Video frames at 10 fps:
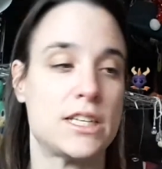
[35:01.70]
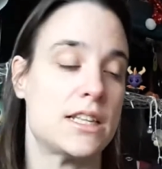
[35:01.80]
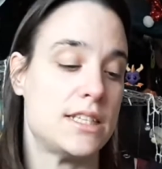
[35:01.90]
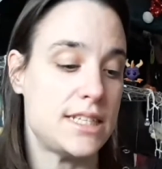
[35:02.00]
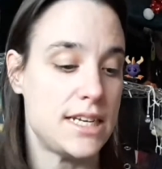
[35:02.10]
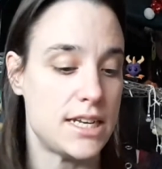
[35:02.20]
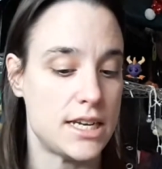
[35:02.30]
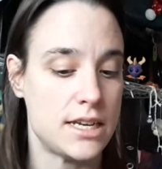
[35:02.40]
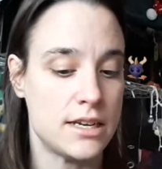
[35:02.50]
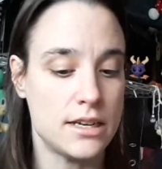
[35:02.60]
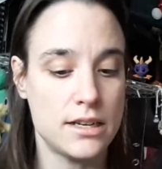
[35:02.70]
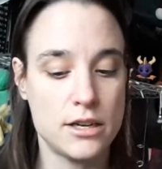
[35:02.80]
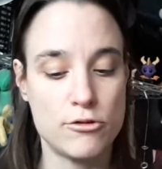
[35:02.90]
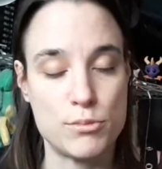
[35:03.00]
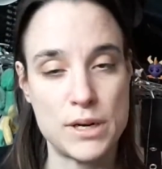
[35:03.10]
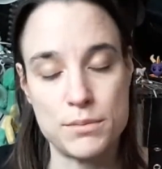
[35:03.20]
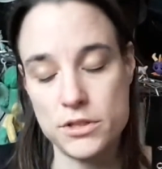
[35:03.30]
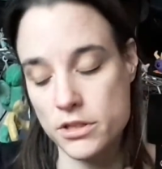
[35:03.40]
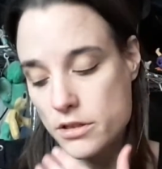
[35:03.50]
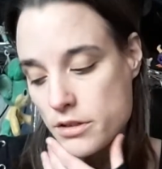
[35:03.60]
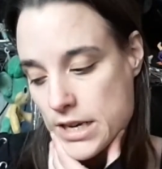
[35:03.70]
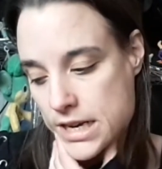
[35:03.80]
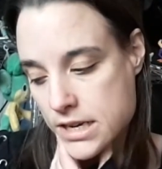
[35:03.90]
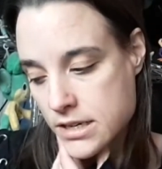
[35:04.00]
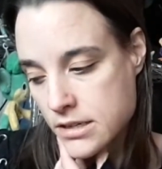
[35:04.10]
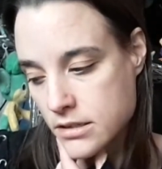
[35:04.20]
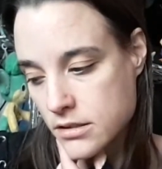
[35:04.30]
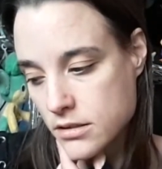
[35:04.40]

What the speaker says: I get the CD from Amazon, and